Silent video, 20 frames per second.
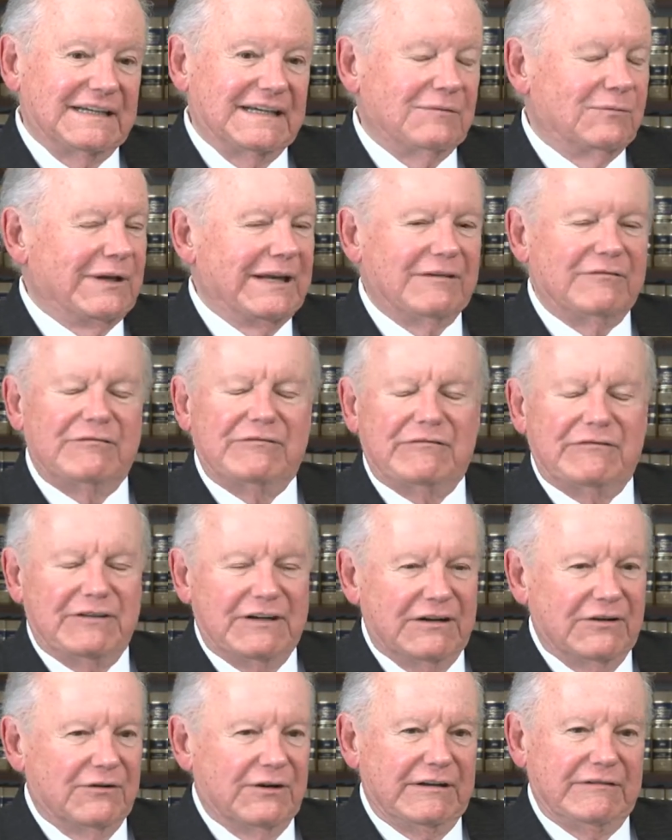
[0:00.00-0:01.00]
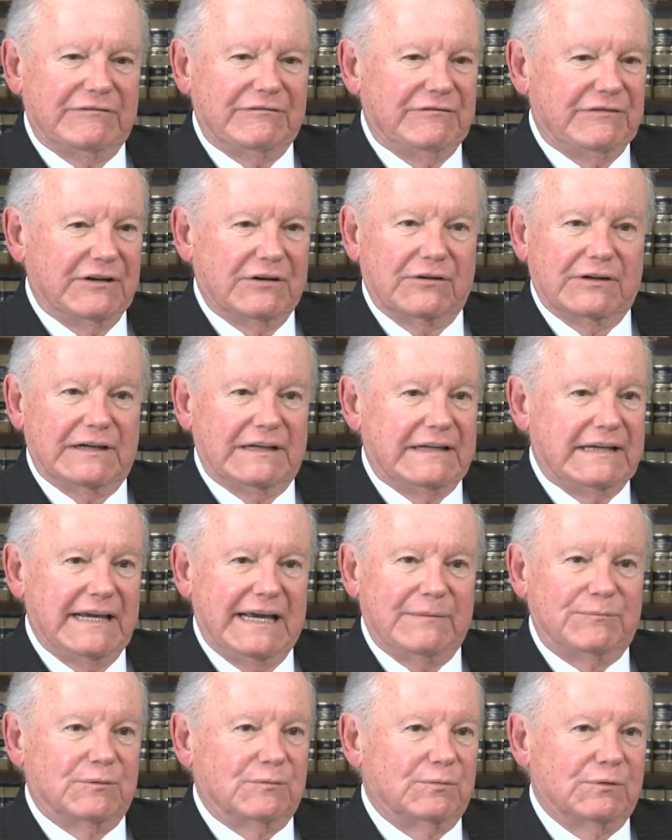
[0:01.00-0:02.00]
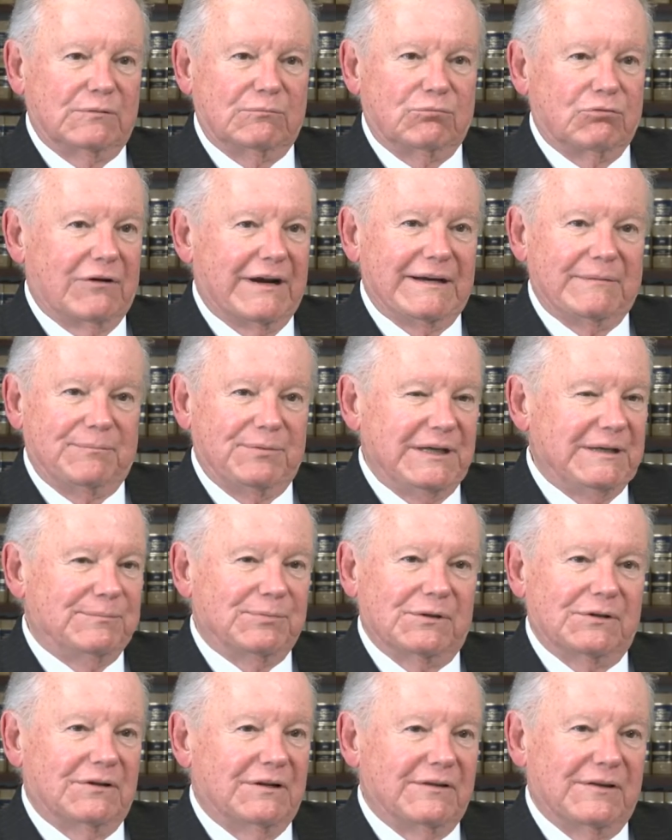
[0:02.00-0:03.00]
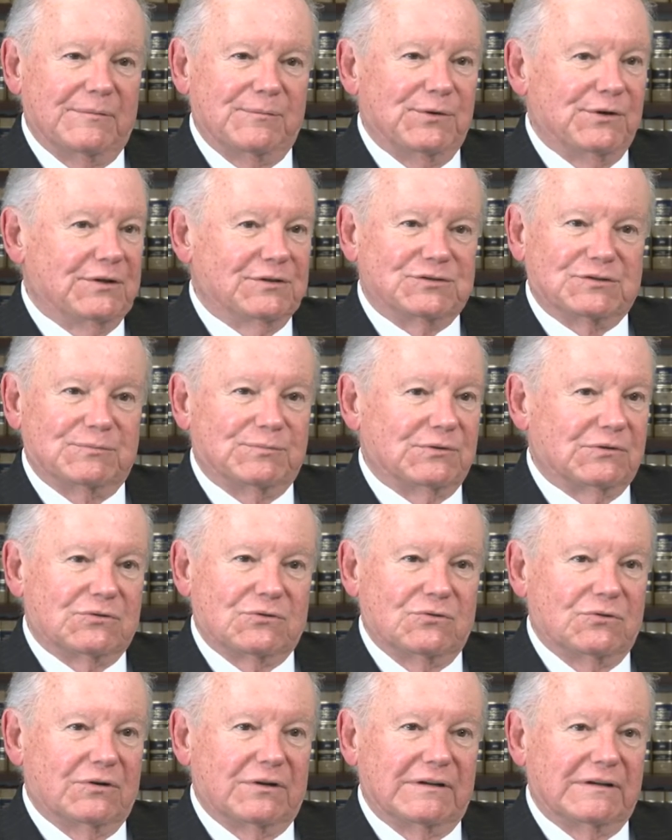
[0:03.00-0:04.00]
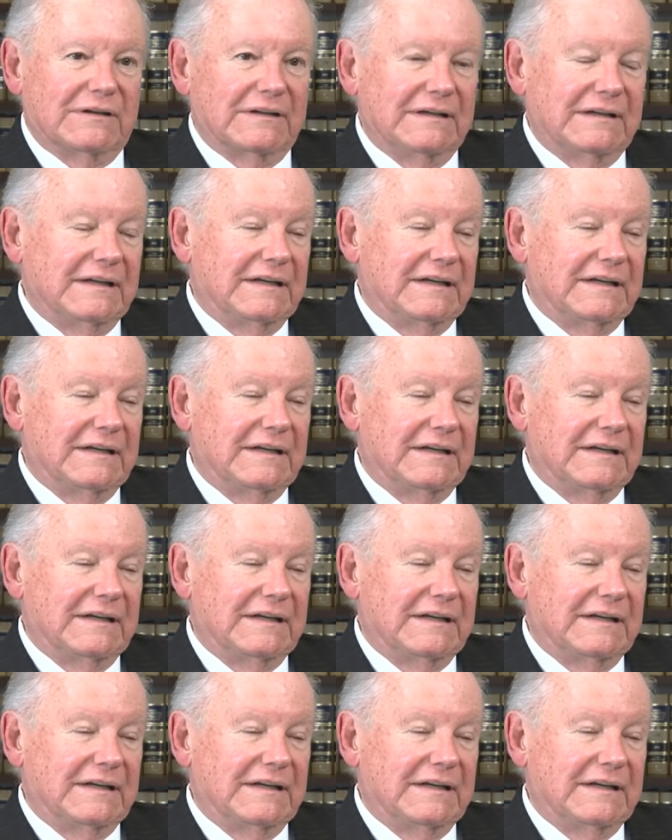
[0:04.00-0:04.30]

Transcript: And we had very, very capable, bright people on the municipal court